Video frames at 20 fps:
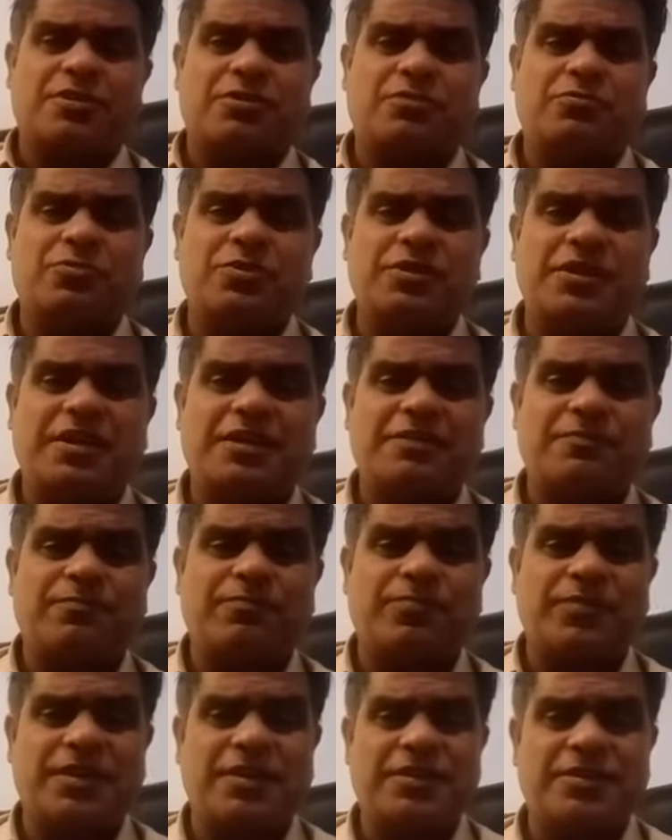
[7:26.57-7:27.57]
We are
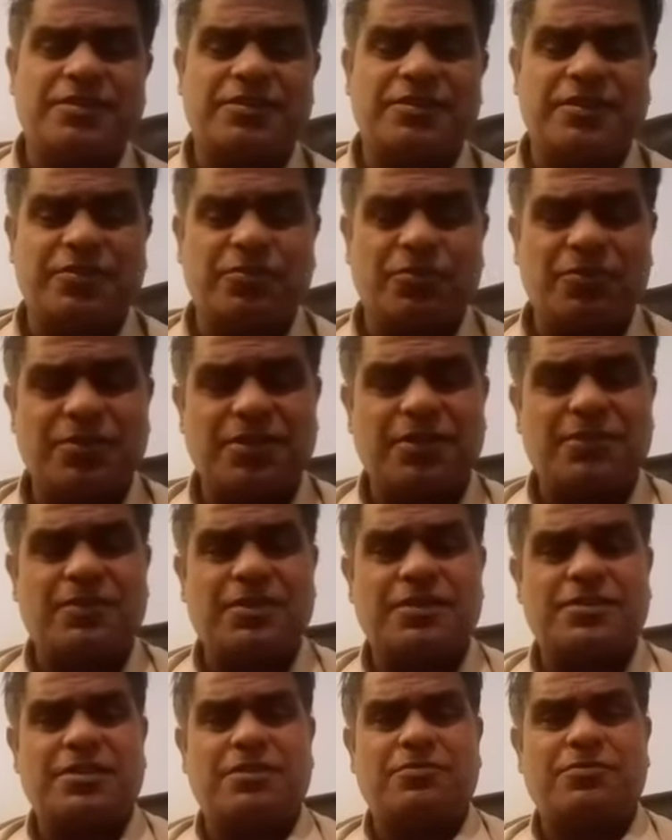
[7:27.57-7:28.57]
uh,
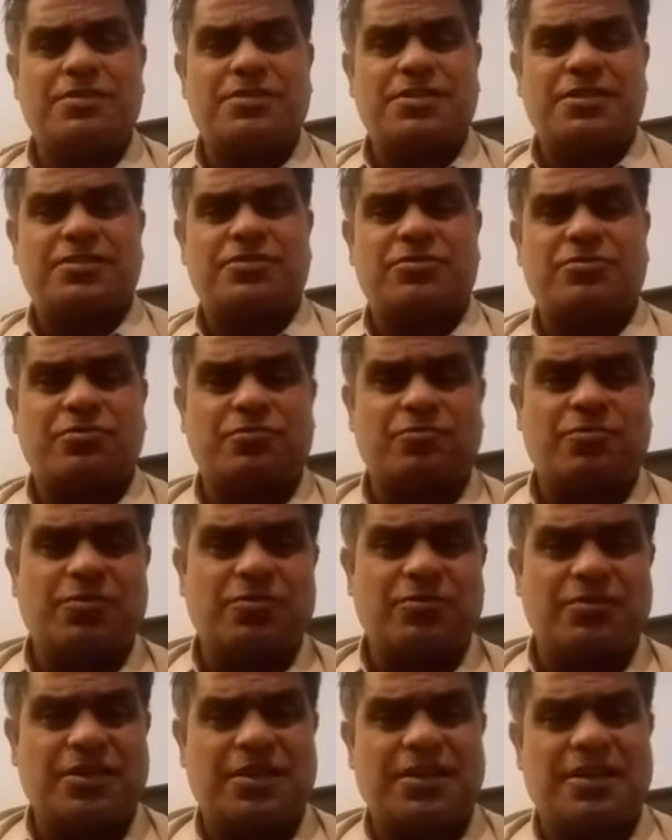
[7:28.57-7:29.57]
giving services to
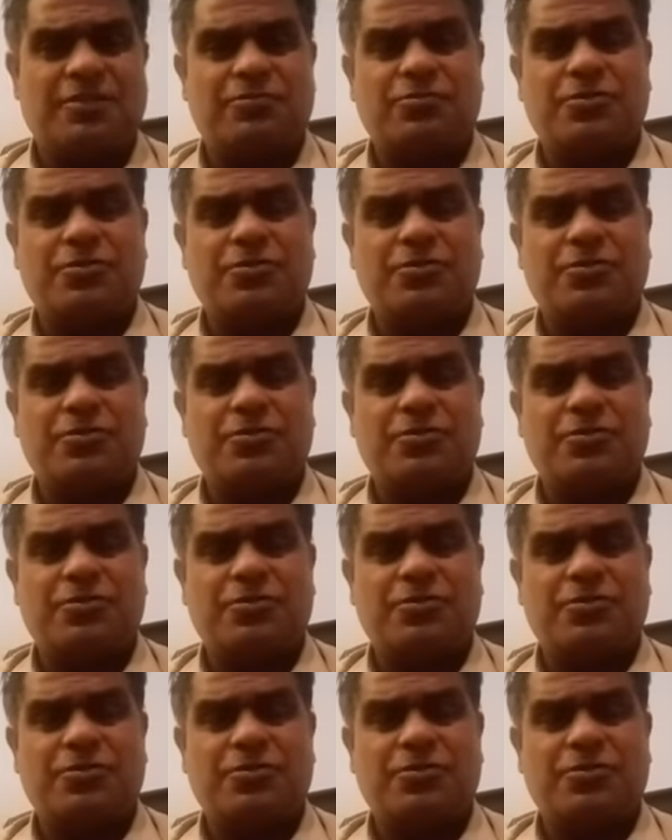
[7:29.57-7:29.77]
Portugal.